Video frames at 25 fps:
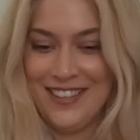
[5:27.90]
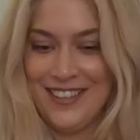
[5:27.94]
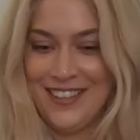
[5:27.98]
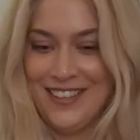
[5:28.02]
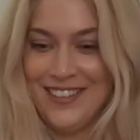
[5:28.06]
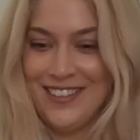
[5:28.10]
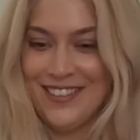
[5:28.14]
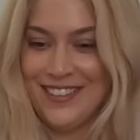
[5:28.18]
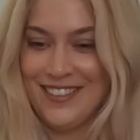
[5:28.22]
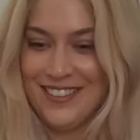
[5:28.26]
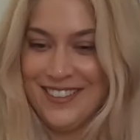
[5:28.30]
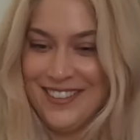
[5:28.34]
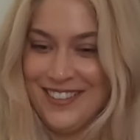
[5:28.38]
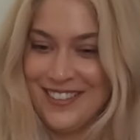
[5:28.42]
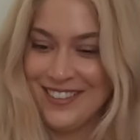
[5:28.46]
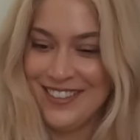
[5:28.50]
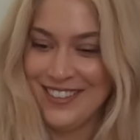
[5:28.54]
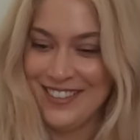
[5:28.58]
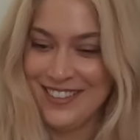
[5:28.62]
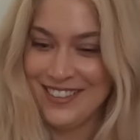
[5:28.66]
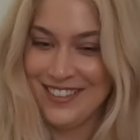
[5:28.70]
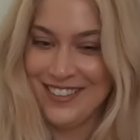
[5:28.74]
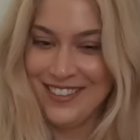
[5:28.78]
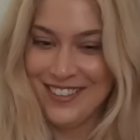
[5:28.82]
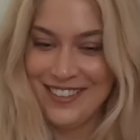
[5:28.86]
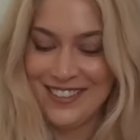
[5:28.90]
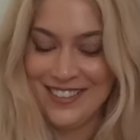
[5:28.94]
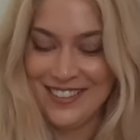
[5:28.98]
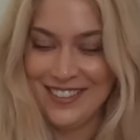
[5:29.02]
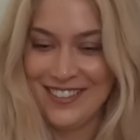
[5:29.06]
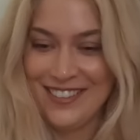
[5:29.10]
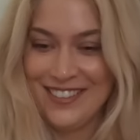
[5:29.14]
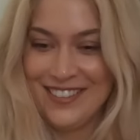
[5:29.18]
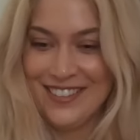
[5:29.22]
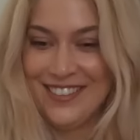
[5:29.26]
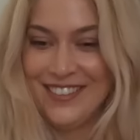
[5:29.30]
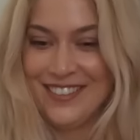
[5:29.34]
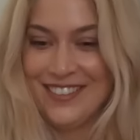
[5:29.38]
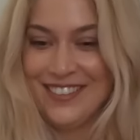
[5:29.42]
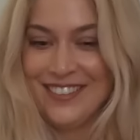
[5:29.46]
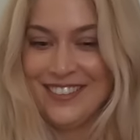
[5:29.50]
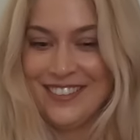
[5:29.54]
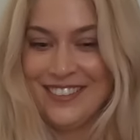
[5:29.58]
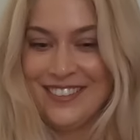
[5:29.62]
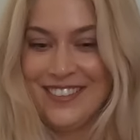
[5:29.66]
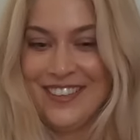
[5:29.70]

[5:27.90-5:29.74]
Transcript: [no speech]